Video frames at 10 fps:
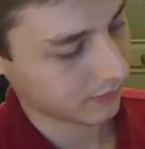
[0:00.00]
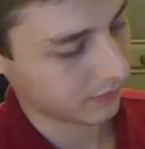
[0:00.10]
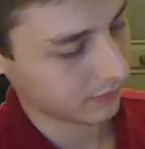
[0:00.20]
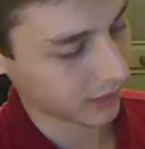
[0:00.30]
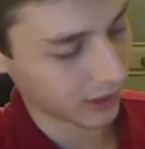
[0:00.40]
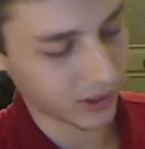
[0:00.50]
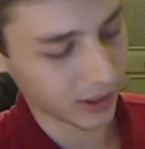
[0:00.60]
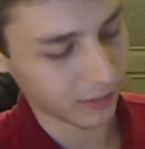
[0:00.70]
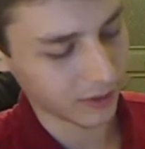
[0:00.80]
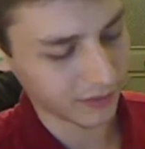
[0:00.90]
Actually, I
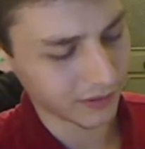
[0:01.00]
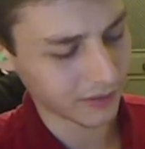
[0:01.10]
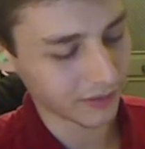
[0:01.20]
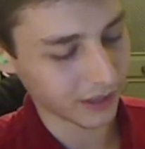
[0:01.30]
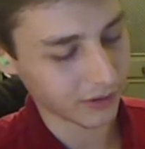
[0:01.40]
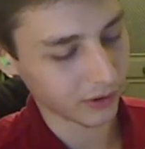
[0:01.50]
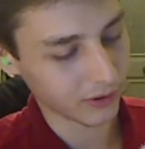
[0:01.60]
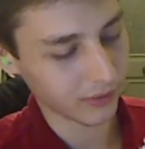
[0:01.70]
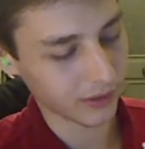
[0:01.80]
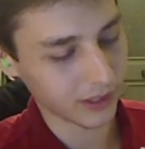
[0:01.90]
believe this is Android
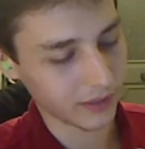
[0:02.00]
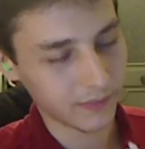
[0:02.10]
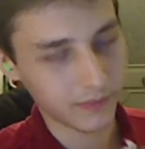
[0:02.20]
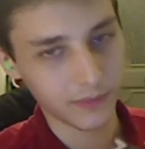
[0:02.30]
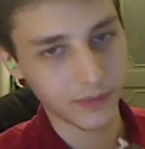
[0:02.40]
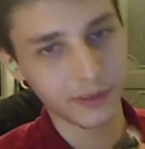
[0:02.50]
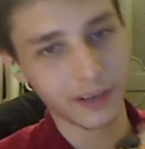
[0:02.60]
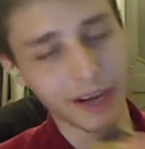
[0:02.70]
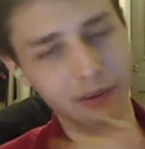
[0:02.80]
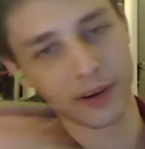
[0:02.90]
20. Is it
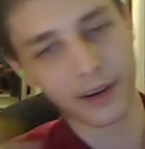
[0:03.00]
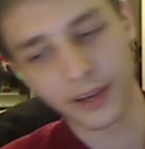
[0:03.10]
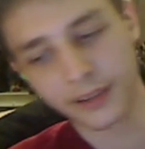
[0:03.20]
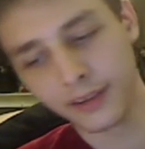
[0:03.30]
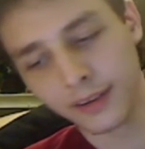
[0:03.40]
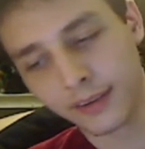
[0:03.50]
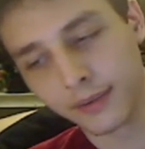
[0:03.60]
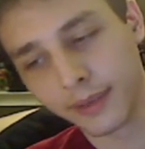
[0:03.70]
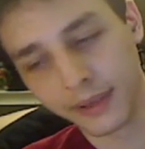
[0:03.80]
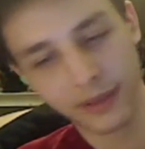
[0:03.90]
Android 19 or
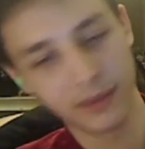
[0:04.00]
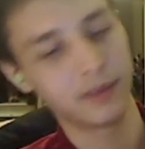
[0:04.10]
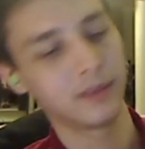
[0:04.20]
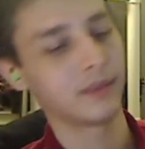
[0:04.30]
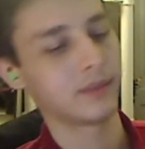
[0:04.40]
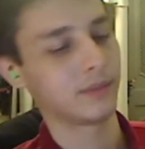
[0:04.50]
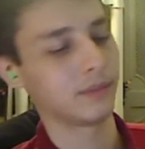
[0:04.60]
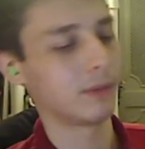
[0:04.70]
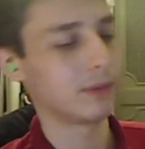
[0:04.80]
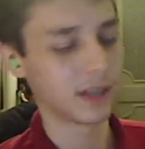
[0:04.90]
20?
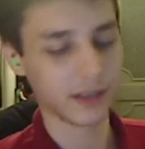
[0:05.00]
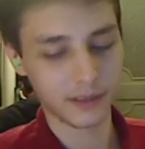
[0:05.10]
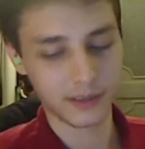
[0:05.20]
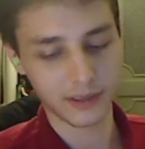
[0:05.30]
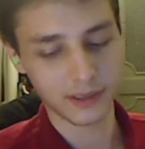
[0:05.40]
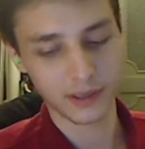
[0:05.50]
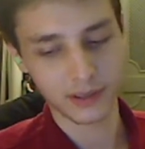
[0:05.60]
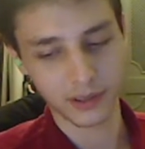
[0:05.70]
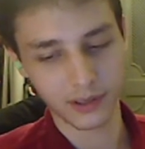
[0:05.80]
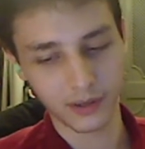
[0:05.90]
Maybe 19,
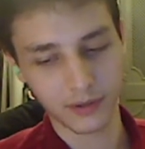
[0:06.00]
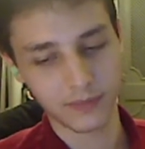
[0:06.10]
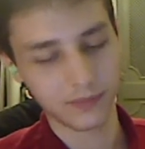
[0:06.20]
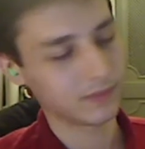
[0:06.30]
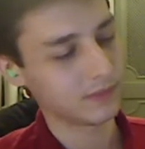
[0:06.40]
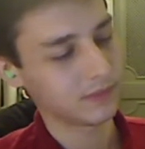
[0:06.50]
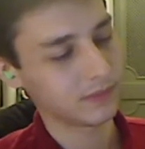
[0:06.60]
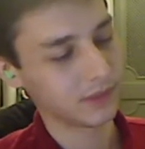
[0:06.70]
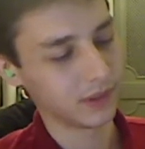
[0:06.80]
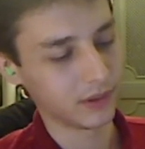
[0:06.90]
actually.
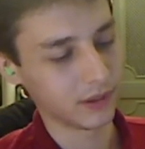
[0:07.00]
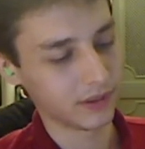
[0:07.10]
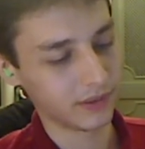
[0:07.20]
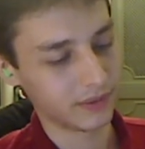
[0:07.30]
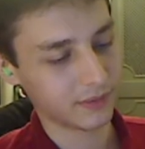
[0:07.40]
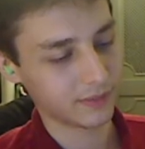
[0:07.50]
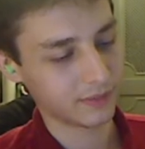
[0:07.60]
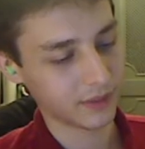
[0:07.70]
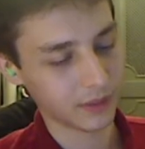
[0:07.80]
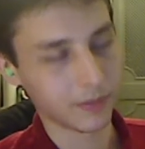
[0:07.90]
Who knows?
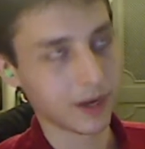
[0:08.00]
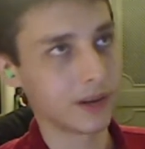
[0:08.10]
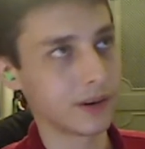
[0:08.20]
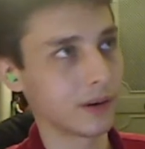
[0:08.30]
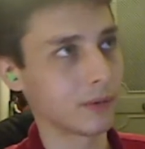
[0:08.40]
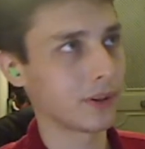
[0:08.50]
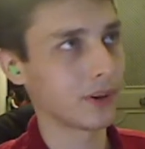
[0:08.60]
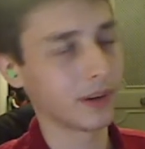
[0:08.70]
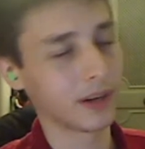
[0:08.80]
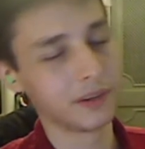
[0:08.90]
I'm pondering whether or
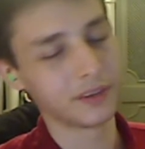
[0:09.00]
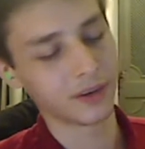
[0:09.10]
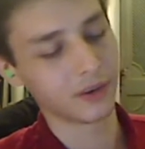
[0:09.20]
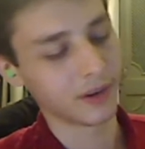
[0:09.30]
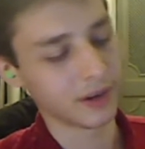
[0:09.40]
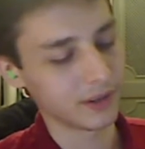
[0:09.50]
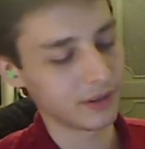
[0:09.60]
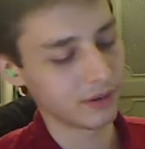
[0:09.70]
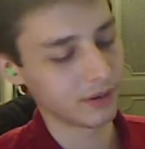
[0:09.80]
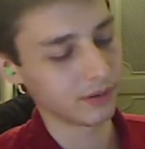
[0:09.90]
not he's Android 19
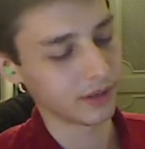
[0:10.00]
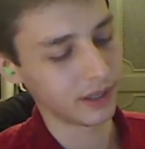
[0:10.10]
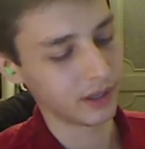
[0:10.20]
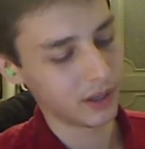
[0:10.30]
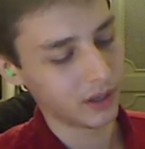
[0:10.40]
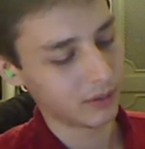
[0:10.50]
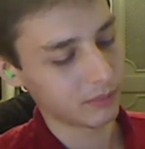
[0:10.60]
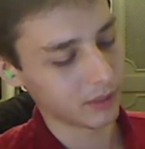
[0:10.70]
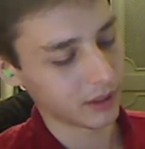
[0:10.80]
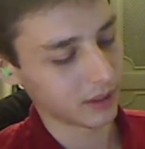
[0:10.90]
or 20.
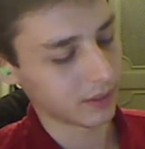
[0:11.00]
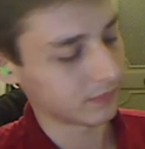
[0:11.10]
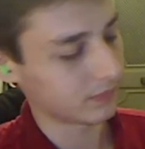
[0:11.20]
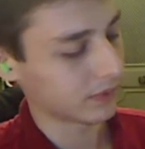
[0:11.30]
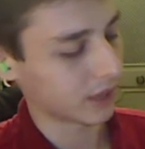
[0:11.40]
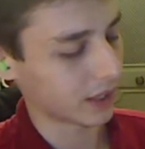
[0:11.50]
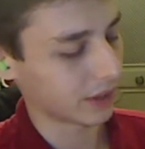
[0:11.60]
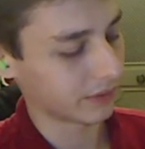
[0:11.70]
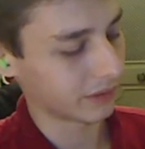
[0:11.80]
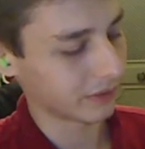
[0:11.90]
But I love
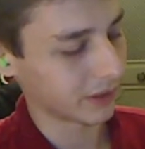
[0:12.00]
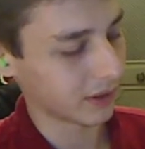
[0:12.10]
this figure.